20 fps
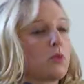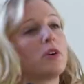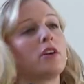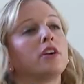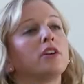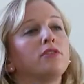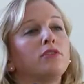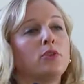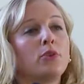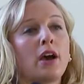where
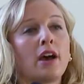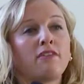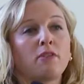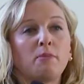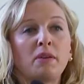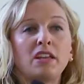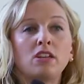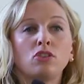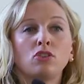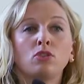if you have a
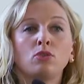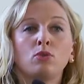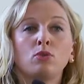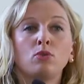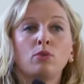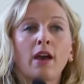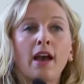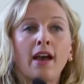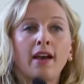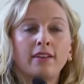patient
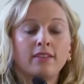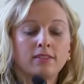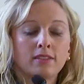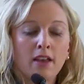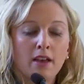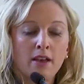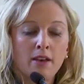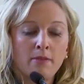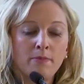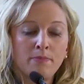who has
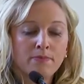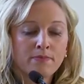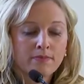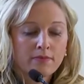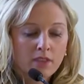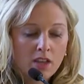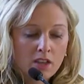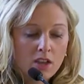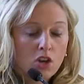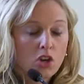
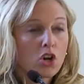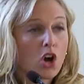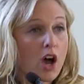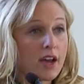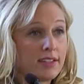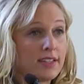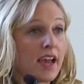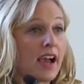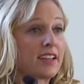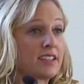
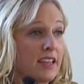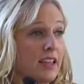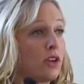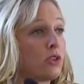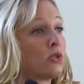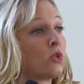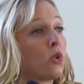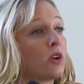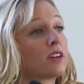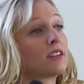contacts
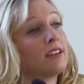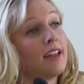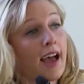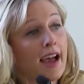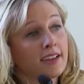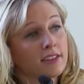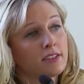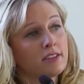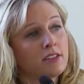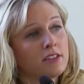and or
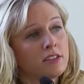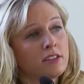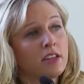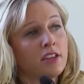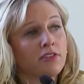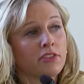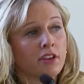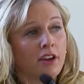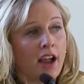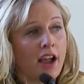glasses,
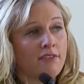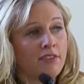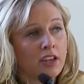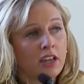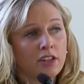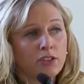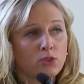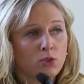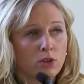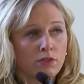if they're having
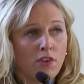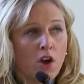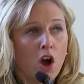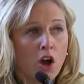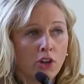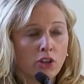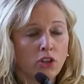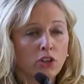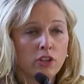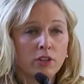any sort of
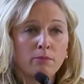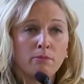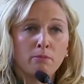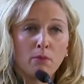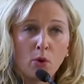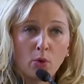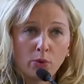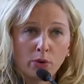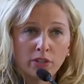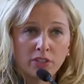ocular
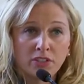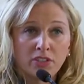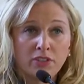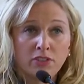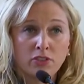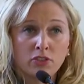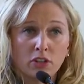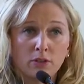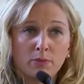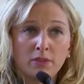motor
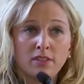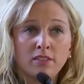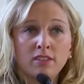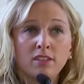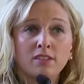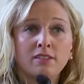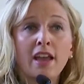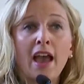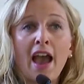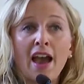
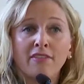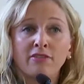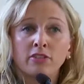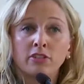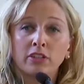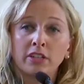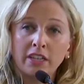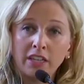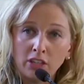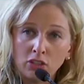disturbances
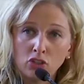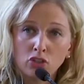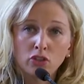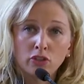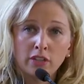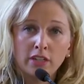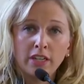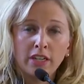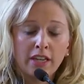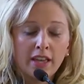after an
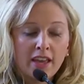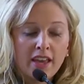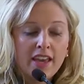injury,